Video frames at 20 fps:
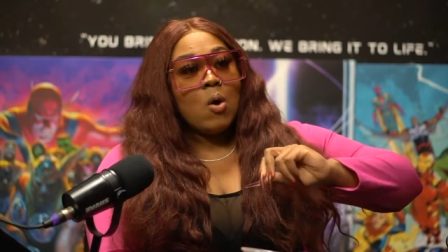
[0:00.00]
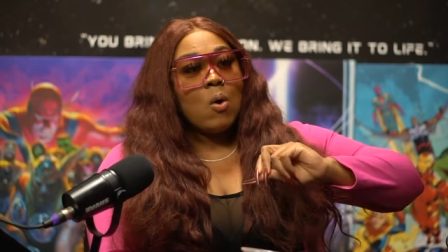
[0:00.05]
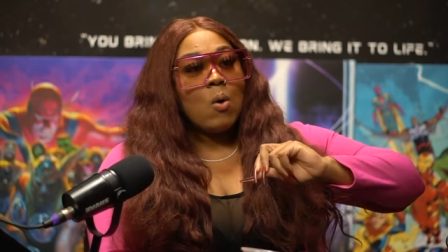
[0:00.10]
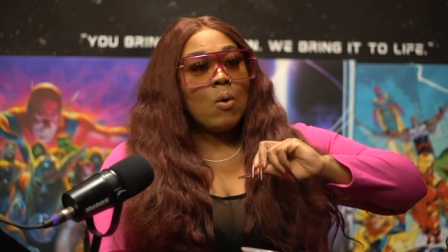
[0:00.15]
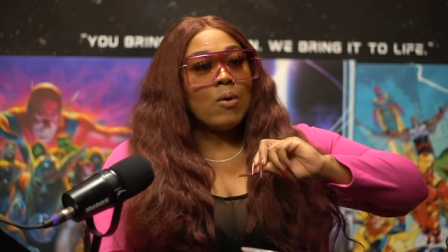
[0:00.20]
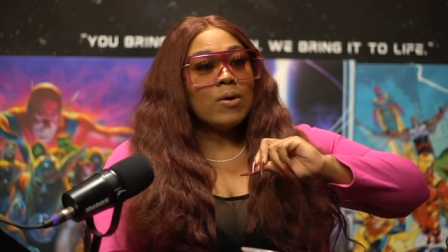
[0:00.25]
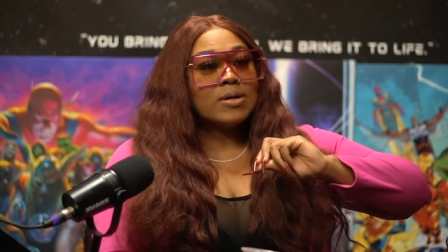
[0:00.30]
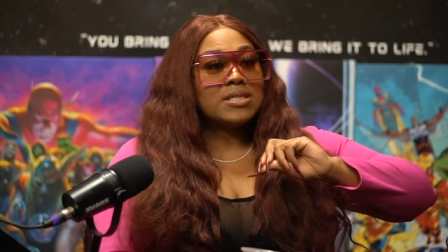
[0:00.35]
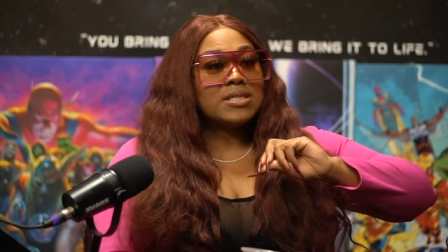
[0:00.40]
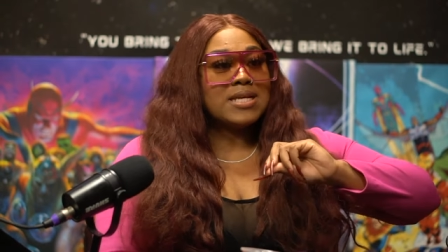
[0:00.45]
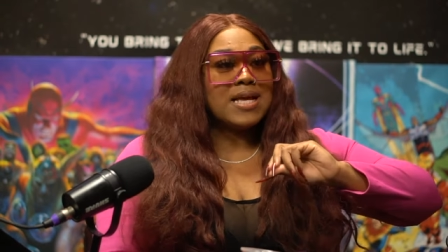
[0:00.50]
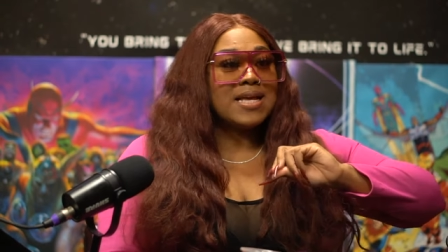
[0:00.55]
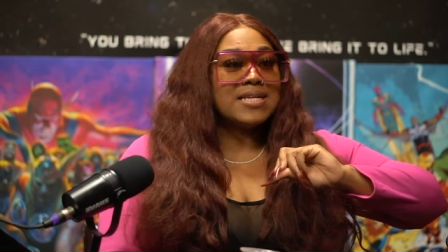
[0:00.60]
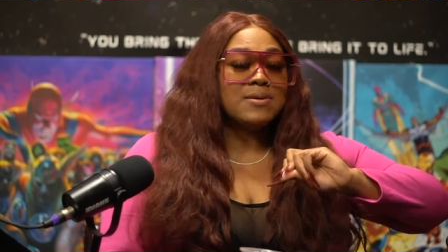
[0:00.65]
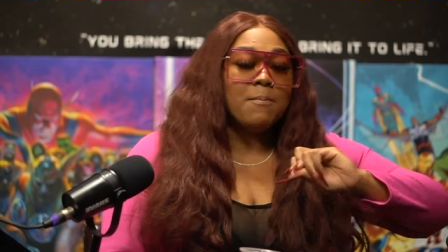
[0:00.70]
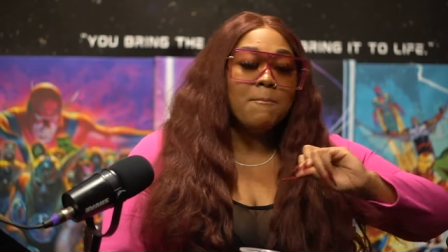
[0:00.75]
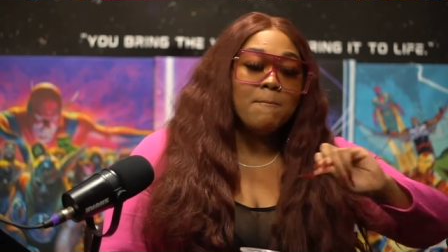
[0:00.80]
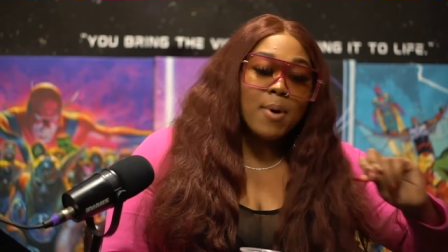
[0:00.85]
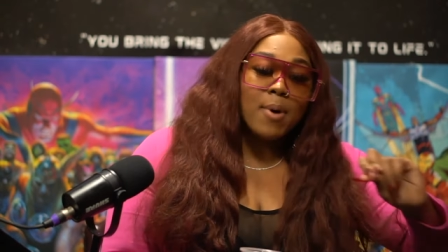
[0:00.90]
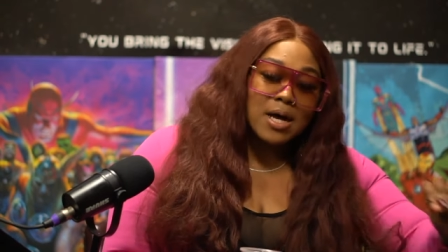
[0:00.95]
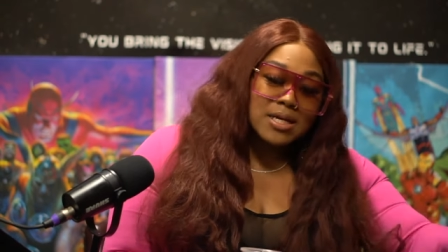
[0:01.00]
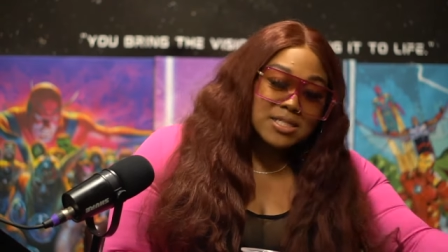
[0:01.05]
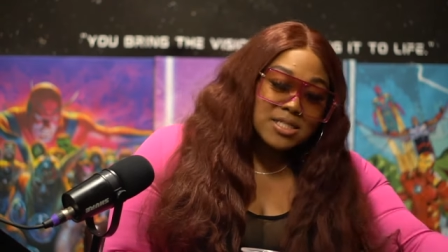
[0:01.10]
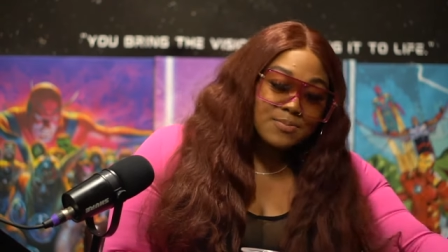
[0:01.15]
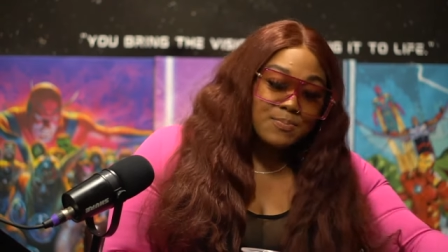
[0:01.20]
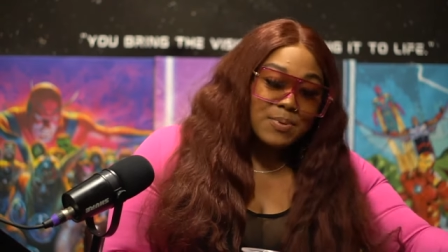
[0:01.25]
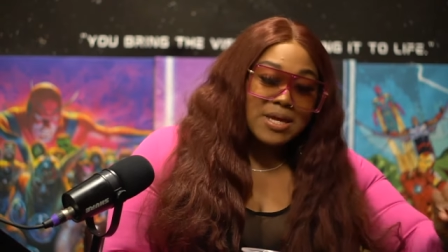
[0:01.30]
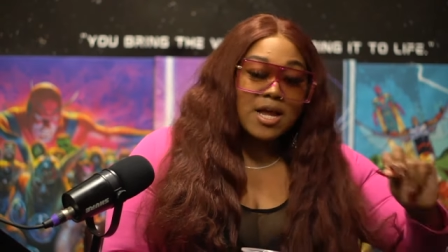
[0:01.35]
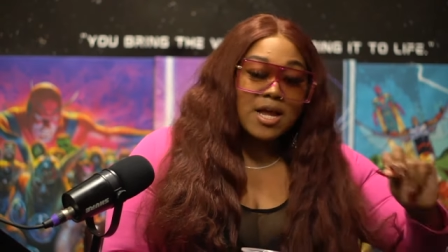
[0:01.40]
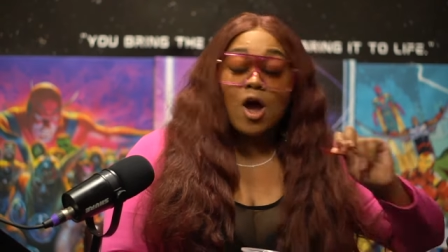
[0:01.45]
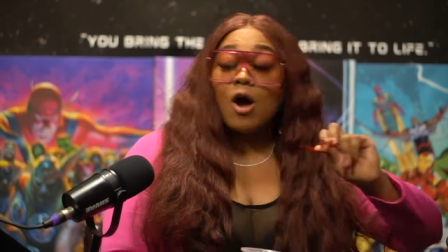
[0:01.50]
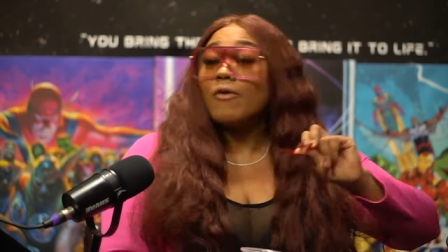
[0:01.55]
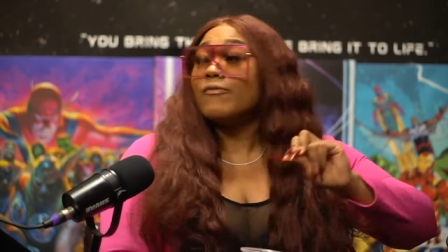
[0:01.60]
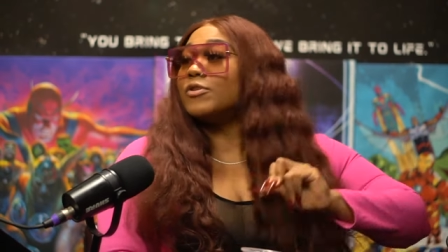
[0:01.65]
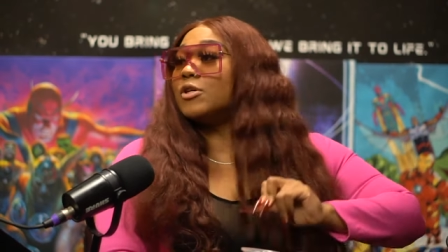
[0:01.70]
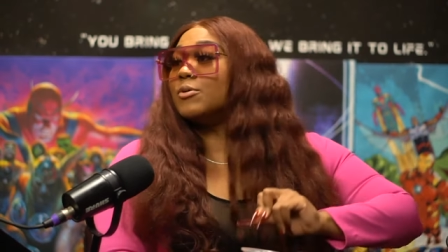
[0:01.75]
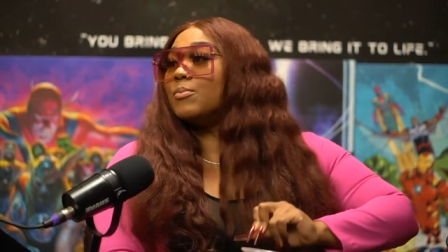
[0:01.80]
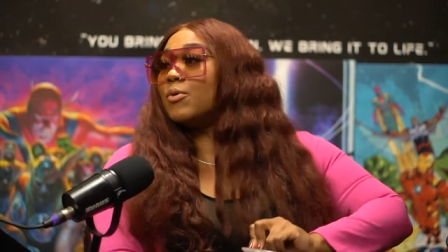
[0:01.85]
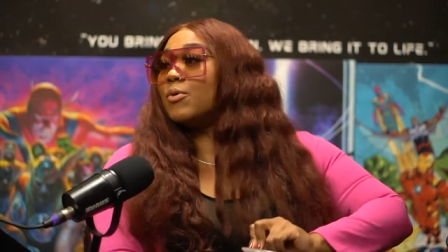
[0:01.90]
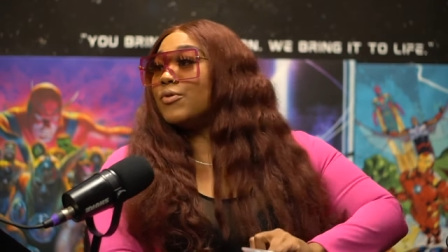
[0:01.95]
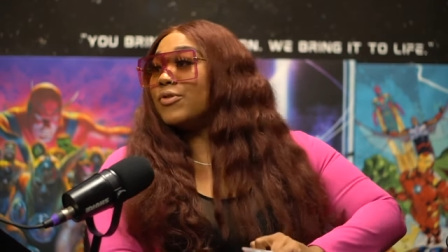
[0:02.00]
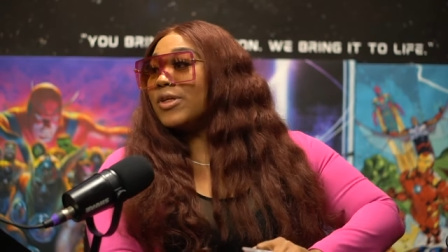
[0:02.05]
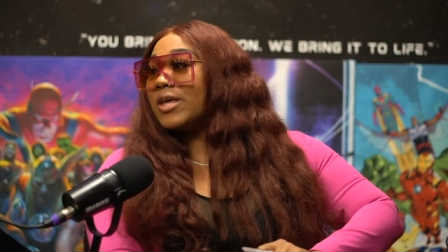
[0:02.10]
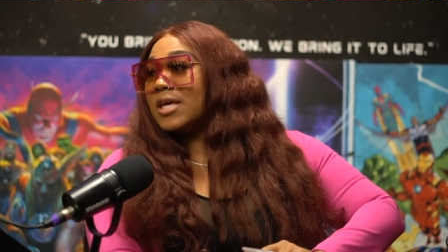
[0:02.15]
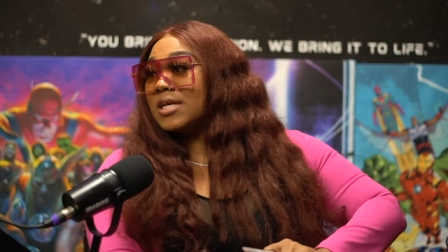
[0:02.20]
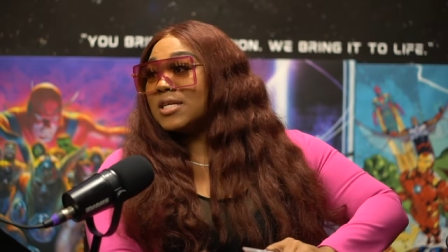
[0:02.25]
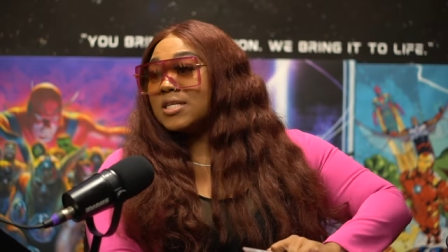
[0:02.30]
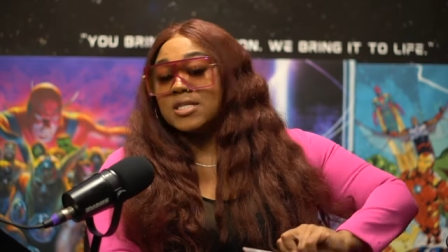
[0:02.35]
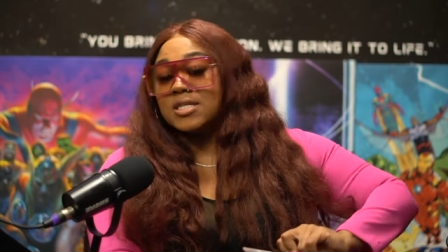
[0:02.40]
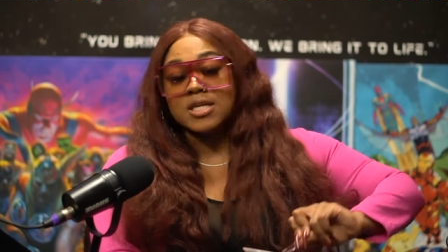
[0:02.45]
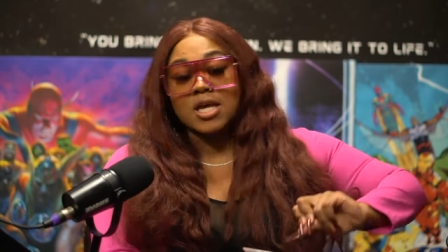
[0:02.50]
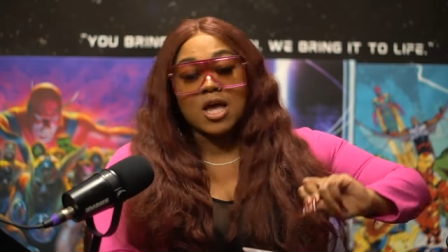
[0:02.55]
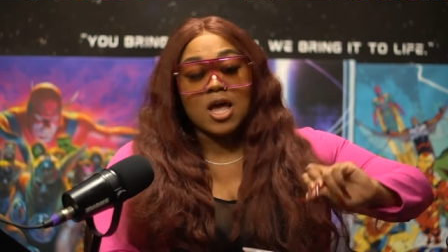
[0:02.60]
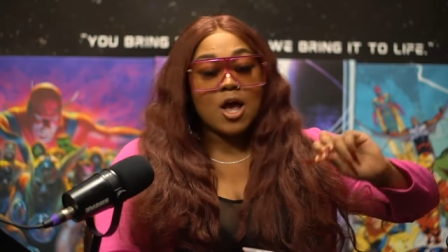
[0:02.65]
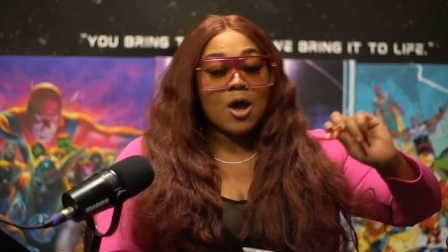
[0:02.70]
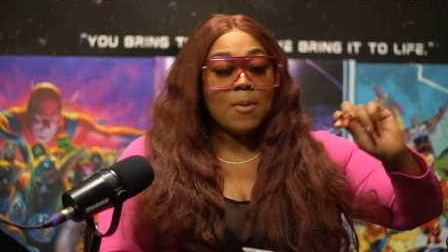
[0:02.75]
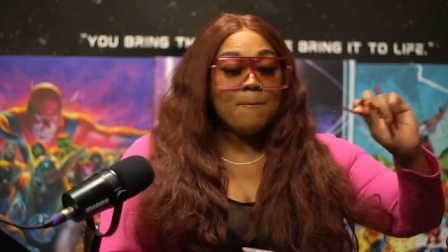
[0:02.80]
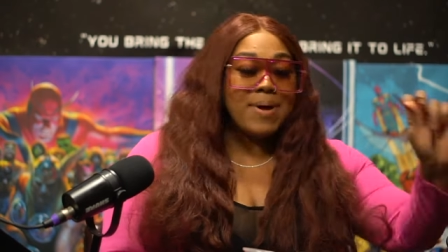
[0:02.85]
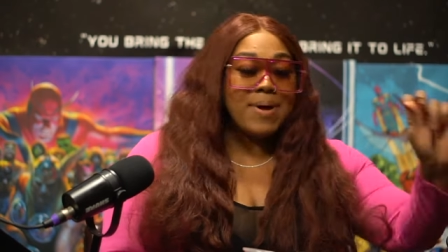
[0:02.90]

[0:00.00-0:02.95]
or it says must be comfortable this, mm.